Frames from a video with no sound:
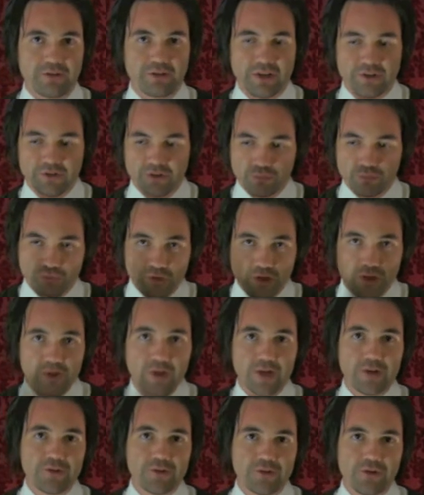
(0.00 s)
to actually bring
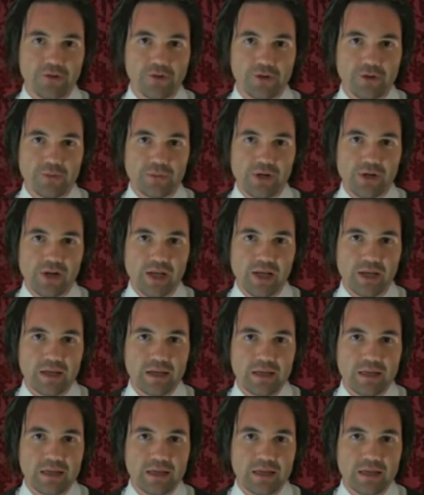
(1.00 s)
that into your community.